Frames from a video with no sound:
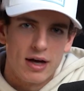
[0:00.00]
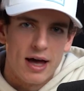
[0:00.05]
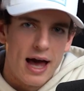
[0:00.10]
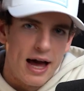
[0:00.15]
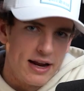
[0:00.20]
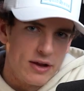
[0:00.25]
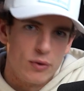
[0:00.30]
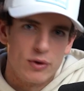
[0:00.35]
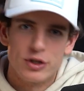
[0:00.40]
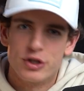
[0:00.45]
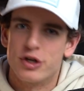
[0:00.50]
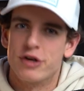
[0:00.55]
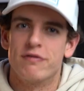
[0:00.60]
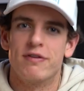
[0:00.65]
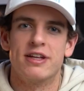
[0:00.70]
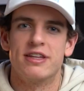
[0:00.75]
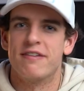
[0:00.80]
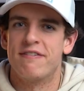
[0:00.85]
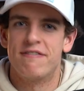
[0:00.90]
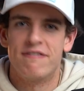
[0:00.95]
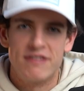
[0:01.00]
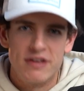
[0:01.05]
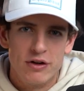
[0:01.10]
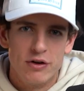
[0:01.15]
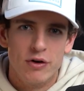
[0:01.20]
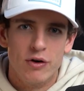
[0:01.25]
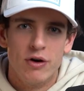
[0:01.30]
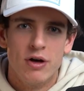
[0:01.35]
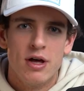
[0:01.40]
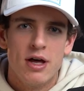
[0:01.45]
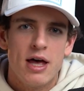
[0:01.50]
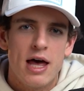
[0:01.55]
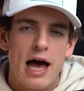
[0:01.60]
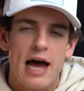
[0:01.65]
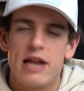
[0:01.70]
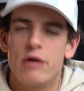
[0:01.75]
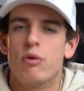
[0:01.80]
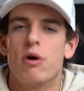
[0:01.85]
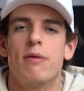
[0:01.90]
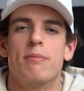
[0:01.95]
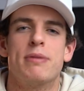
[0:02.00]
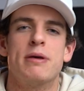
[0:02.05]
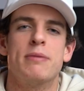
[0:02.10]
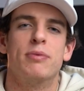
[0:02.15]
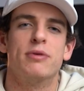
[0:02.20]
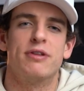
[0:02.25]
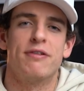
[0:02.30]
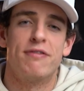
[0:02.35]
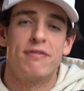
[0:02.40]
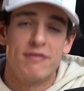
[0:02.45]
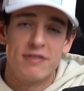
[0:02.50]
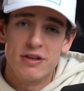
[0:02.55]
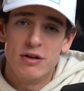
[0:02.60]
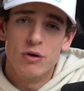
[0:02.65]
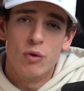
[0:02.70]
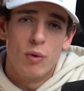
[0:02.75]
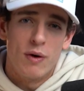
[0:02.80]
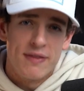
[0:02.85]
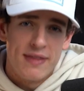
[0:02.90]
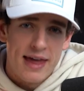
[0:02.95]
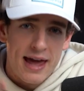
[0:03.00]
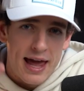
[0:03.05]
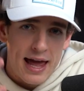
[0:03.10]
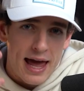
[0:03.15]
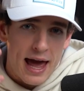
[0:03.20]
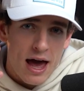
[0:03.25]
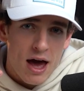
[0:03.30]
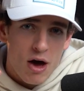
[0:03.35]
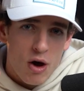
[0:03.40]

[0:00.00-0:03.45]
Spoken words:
How do you want your event to feel? How do you want people to feel when they